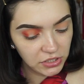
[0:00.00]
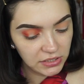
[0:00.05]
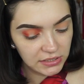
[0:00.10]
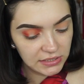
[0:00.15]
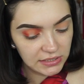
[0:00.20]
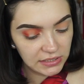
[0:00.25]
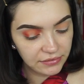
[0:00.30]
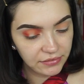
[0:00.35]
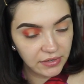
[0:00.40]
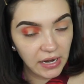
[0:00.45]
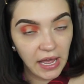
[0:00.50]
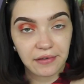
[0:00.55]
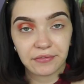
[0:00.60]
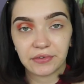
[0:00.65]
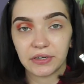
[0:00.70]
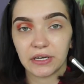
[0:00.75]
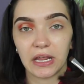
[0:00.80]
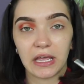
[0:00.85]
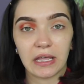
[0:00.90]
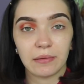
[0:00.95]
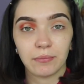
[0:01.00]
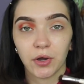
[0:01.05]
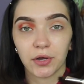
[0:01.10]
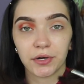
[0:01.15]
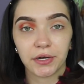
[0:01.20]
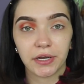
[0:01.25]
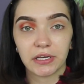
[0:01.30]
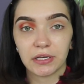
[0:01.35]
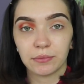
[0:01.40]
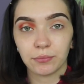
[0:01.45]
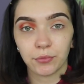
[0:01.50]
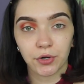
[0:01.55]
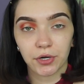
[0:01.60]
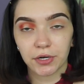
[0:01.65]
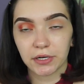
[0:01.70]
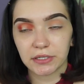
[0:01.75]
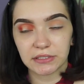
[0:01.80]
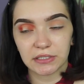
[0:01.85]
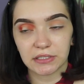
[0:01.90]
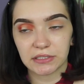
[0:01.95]
It doesn't even have a name on it
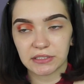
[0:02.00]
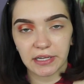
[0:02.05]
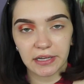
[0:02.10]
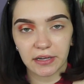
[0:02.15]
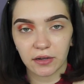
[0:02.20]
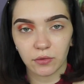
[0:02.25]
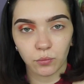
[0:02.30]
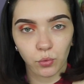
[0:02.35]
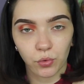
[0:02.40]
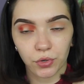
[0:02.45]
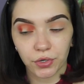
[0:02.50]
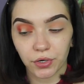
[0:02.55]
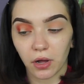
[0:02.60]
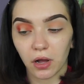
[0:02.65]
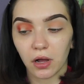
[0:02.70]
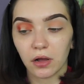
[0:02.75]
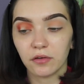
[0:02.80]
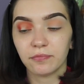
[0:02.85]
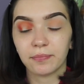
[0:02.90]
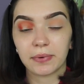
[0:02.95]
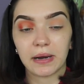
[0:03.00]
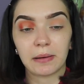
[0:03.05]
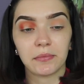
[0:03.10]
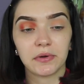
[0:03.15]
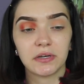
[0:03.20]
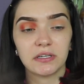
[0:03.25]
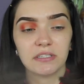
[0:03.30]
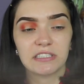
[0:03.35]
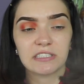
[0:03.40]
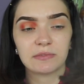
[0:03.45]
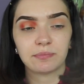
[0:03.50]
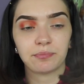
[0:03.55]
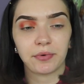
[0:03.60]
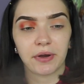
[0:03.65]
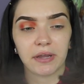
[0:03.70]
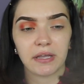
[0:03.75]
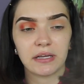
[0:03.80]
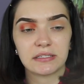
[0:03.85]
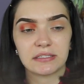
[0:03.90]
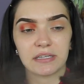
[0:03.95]
anymore because it's like worn off. But I'm gonna
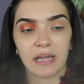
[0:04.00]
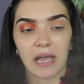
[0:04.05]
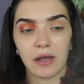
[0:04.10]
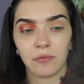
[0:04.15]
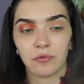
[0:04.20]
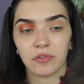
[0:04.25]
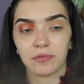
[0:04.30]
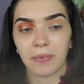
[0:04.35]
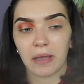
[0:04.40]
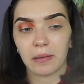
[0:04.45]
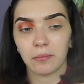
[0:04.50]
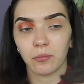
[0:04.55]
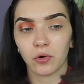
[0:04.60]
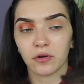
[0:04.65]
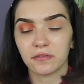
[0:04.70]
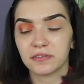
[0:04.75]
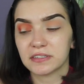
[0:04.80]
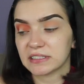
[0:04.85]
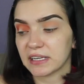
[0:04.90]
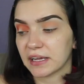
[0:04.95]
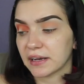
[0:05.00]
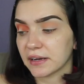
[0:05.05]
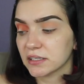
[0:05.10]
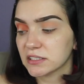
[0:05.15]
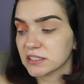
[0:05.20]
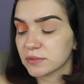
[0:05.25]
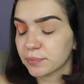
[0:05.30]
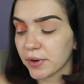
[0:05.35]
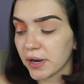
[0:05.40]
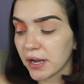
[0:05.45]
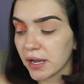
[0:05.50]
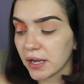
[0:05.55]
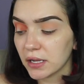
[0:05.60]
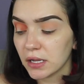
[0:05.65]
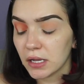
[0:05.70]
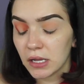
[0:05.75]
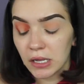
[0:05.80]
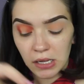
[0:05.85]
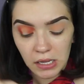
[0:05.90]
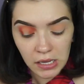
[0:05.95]
spray it down with my Morphe setting
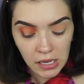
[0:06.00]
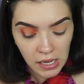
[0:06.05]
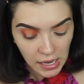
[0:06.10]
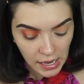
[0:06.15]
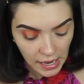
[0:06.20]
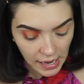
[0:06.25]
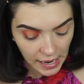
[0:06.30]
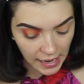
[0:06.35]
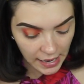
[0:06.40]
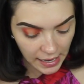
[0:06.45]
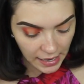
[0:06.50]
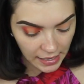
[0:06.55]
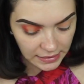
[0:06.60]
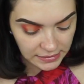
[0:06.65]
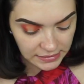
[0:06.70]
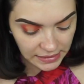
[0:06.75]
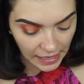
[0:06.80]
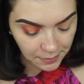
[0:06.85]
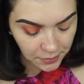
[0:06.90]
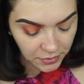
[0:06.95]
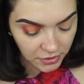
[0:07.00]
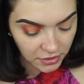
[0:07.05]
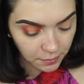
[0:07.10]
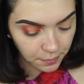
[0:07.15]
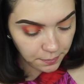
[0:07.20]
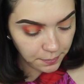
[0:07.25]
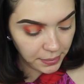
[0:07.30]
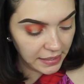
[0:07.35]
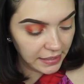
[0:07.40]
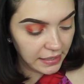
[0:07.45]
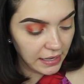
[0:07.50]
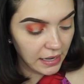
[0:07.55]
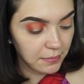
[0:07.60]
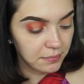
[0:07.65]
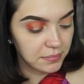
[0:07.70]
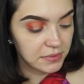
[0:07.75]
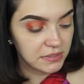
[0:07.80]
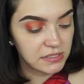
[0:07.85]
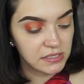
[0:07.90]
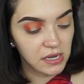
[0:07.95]
spray. And I'm gonna pick
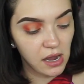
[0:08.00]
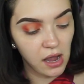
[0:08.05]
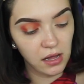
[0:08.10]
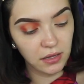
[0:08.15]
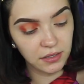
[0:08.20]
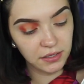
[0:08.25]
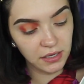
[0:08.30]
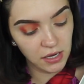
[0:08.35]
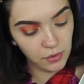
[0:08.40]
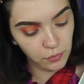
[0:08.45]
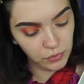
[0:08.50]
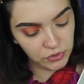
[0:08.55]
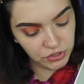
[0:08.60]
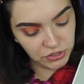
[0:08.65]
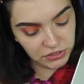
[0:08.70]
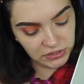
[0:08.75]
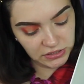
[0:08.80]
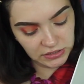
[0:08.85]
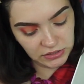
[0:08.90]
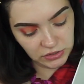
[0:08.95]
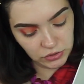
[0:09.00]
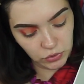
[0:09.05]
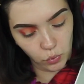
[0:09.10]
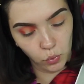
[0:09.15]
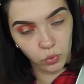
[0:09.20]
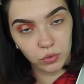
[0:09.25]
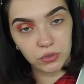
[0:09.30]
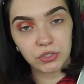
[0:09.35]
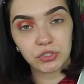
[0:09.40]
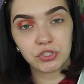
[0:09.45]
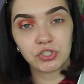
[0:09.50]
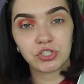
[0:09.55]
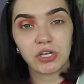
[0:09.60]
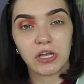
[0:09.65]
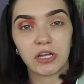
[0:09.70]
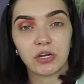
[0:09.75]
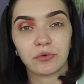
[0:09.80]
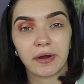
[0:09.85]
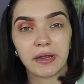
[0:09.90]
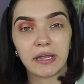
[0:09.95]
up Talia, which is this golden
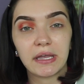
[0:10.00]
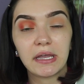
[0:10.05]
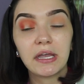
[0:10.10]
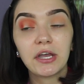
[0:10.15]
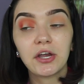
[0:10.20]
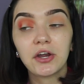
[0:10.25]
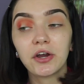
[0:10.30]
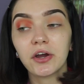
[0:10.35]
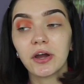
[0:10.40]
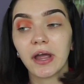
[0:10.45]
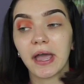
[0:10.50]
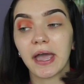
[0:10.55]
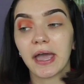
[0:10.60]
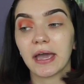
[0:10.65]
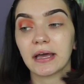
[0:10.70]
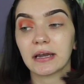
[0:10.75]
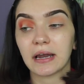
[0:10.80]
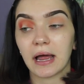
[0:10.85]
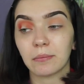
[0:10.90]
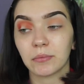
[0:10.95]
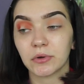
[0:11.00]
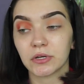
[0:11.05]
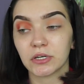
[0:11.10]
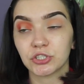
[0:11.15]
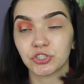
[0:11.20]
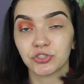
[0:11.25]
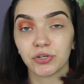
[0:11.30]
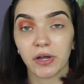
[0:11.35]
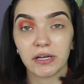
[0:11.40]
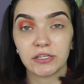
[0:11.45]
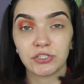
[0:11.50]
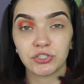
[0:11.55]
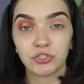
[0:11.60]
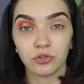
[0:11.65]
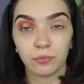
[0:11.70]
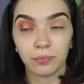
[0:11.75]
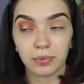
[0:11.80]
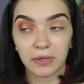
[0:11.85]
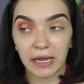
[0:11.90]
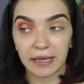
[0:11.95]
shade right here. And I'm gonna try
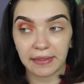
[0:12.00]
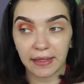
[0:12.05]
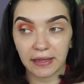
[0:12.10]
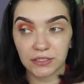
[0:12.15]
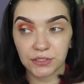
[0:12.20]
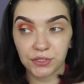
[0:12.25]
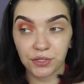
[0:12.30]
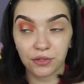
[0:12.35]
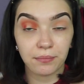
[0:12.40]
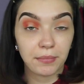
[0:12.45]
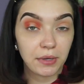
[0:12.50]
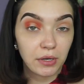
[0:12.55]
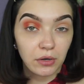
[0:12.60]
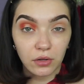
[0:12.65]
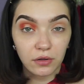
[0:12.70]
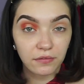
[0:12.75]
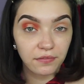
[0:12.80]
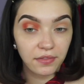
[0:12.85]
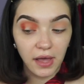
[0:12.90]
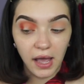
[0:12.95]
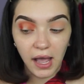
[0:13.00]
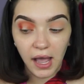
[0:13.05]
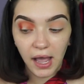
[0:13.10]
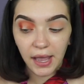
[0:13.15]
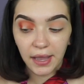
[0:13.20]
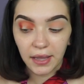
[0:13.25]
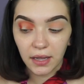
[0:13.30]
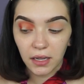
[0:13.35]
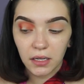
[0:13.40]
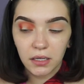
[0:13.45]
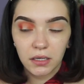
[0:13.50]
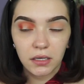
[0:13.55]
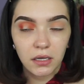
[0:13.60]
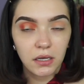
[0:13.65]
to apply that to the middle of the eye.